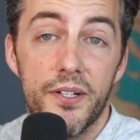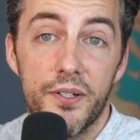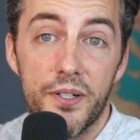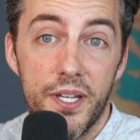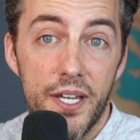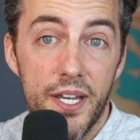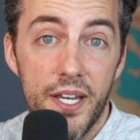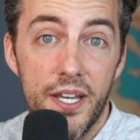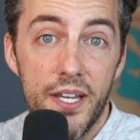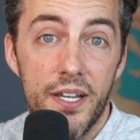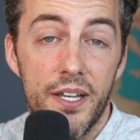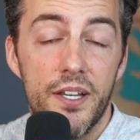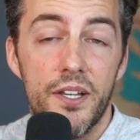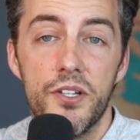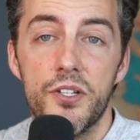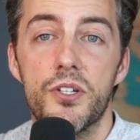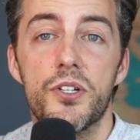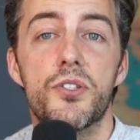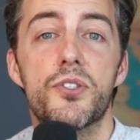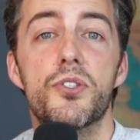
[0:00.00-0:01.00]
okay?
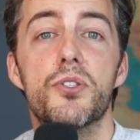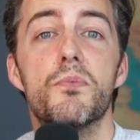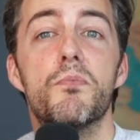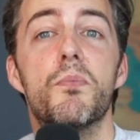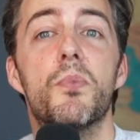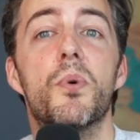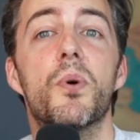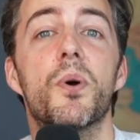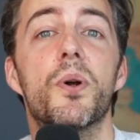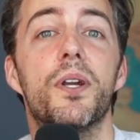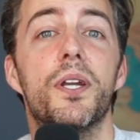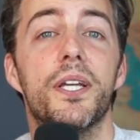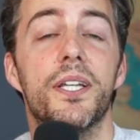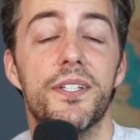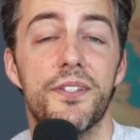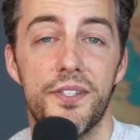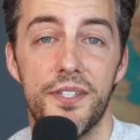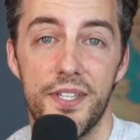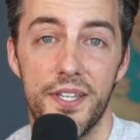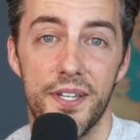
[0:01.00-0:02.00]
Just the
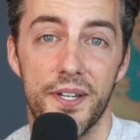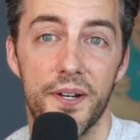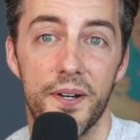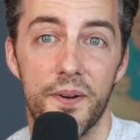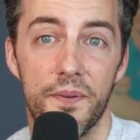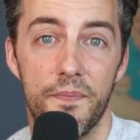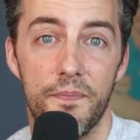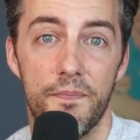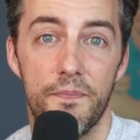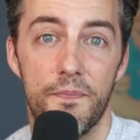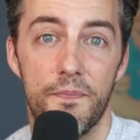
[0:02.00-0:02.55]
morning's here.